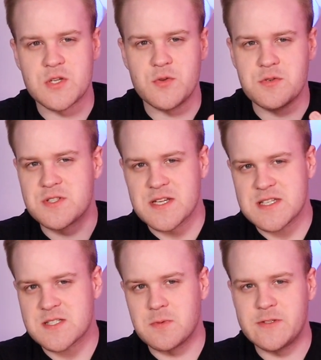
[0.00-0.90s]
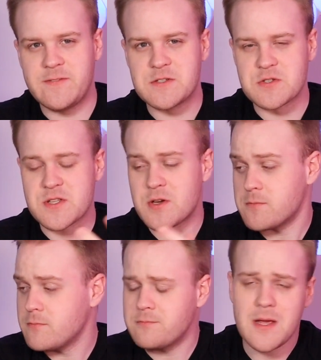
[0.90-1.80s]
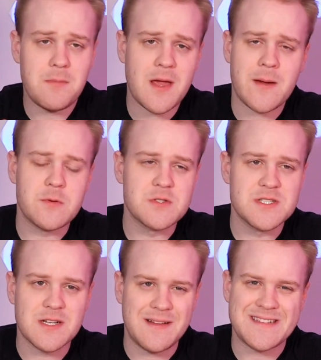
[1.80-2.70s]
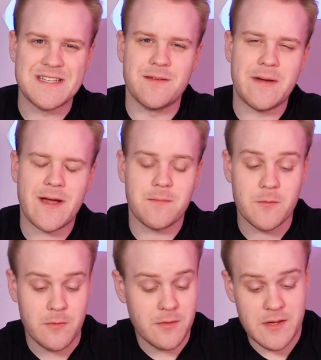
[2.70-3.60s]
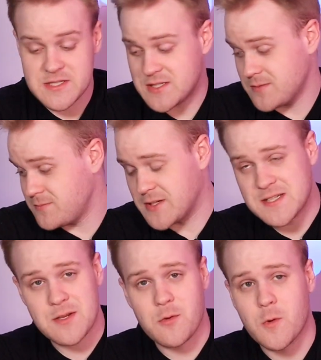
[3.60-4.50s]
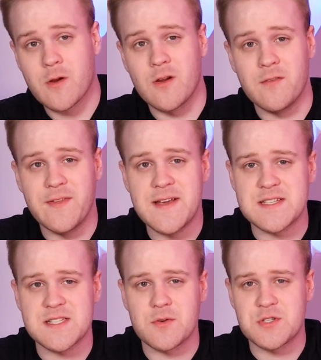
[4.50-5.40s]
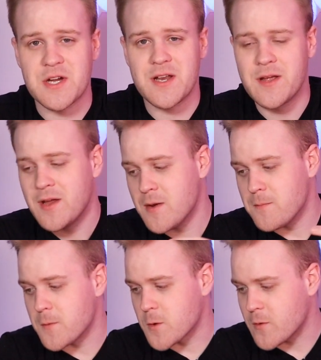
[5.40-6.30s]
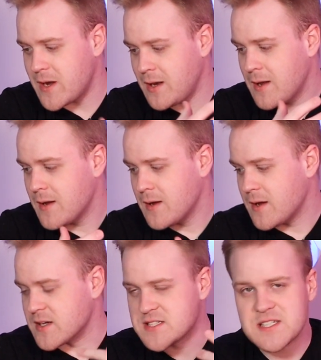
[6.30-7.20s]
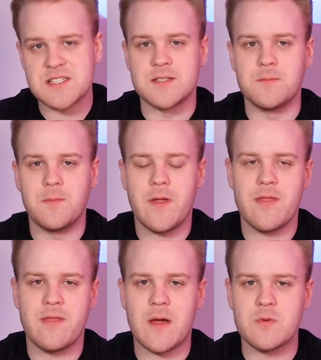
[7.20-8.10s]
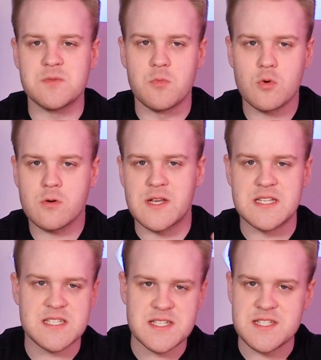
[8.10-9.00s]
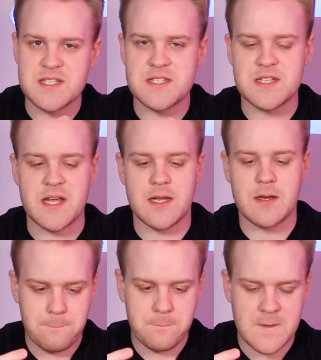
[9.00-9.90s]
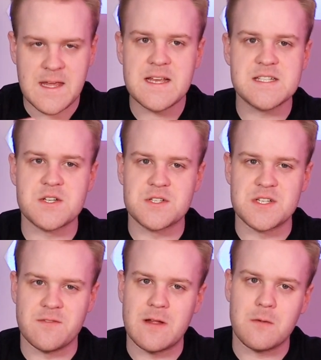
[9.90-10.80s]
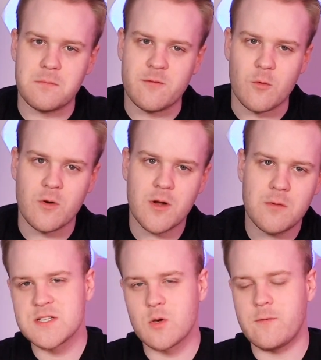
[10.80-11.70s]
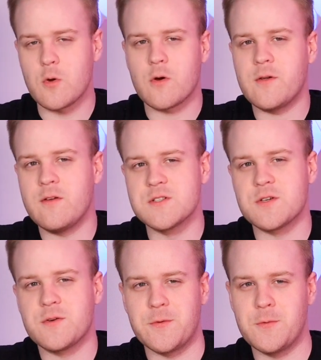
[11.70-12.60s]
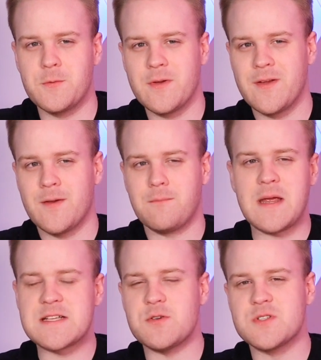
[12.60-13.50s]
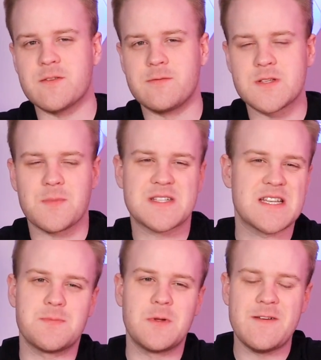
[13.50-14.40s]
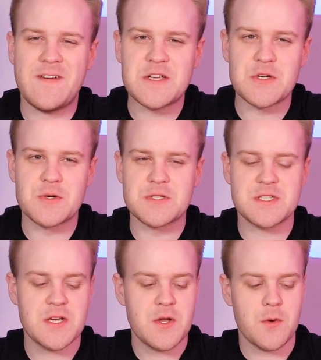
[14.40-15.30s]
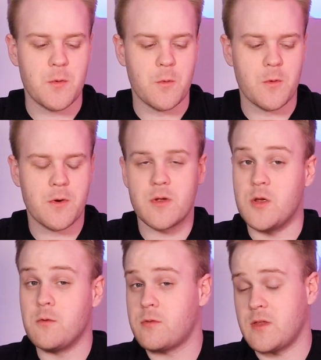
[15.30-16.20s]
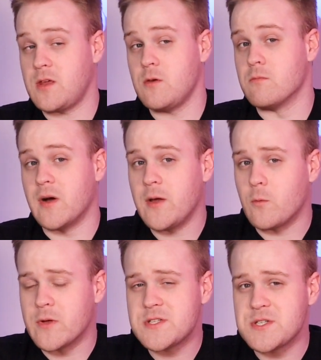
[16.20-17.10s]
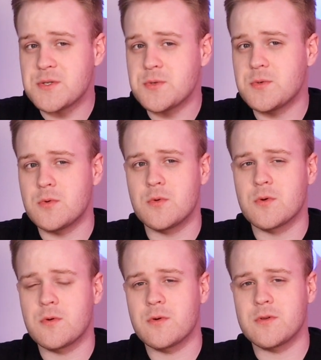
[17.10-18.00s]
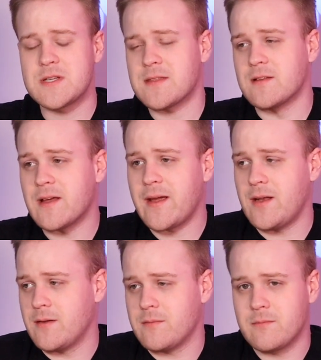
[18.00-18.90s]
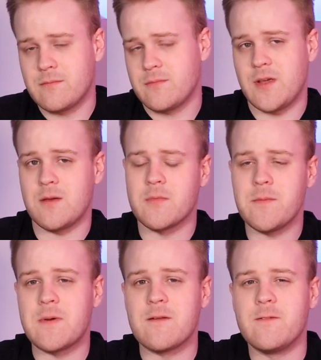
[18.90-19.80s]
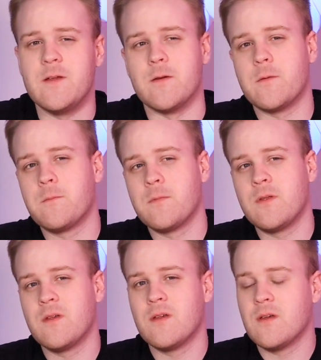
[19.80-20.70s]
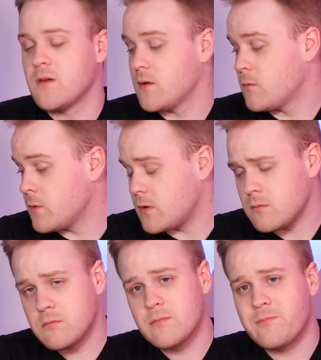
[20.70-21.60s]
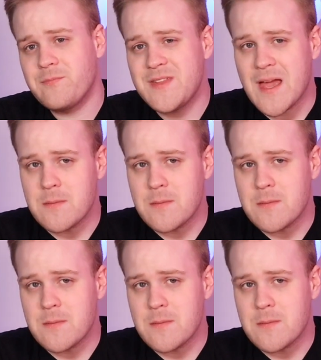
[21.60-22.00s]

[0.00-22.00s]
who used accessibility features thought maybe Apple's neglecting the Mac, but really it's because they were working on this. They were trying to create a system that was more consistent and easier to develop for. So if you are a user who makes use of some accessibility features, or you think you might want to, or down the line, it might benefit you, well, the